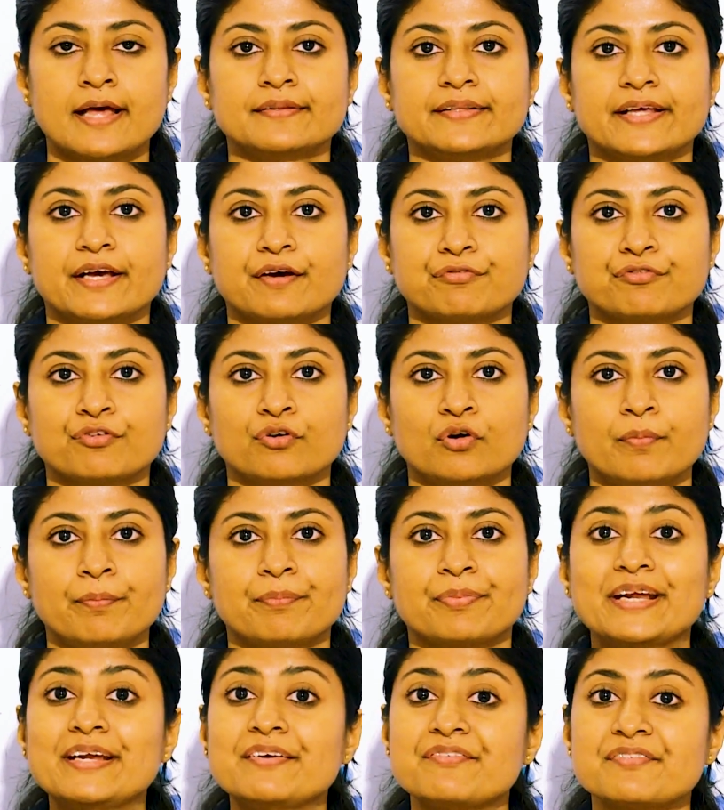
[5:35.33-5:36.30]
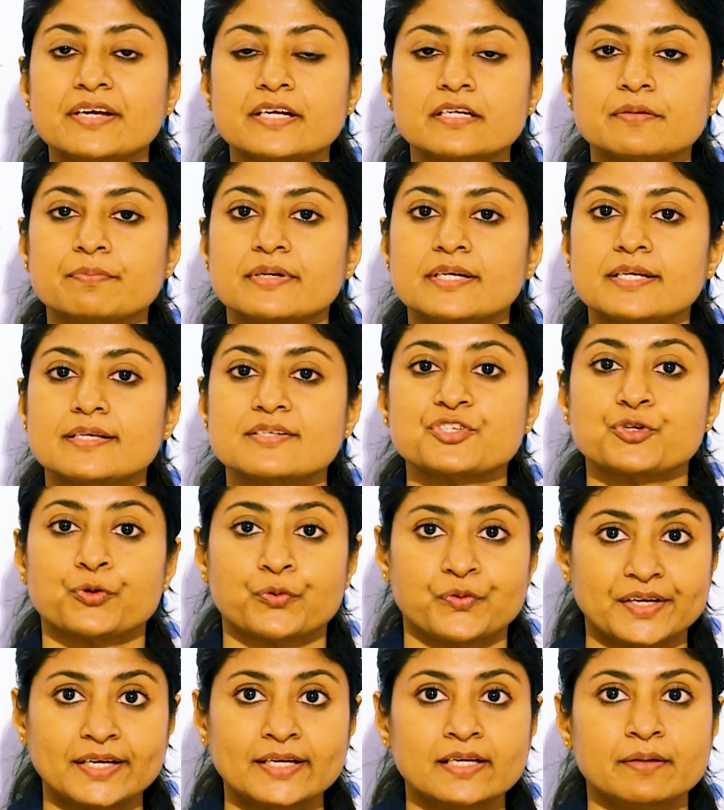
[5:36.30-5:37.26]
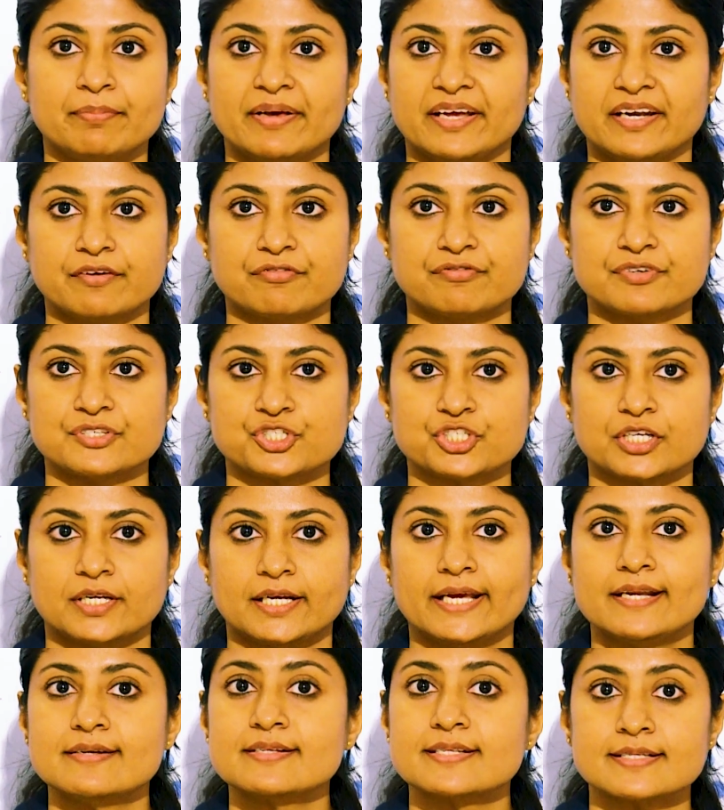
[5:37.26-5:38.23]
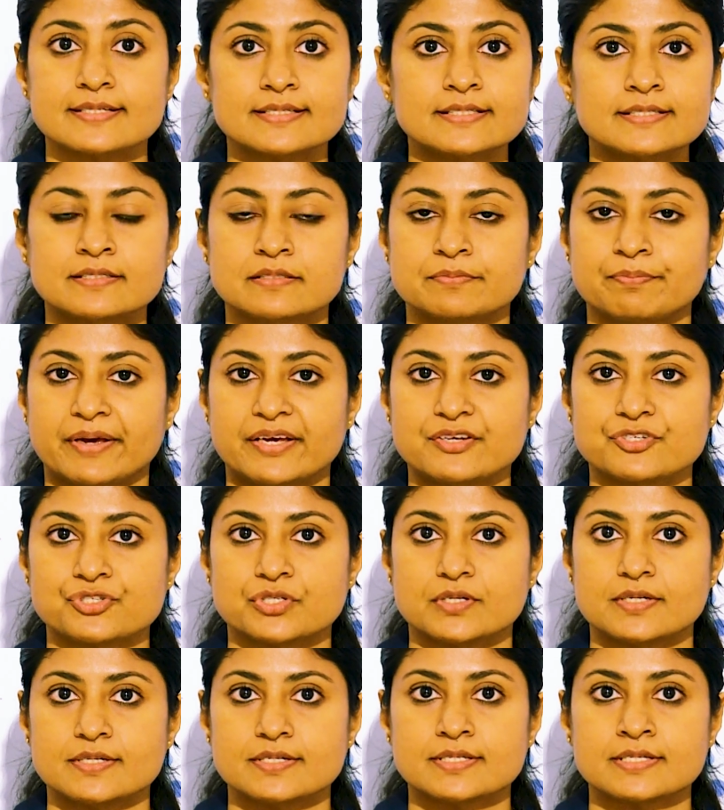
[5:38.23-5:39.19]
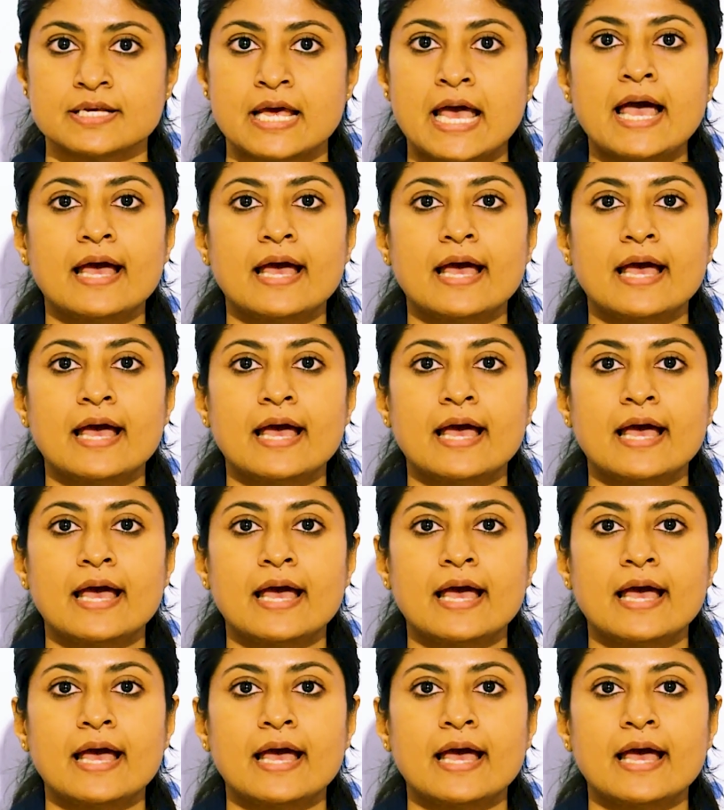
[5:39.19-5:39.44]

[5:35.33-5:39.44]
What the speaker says: Therefore, pretreatment is really beneficial in certain patients,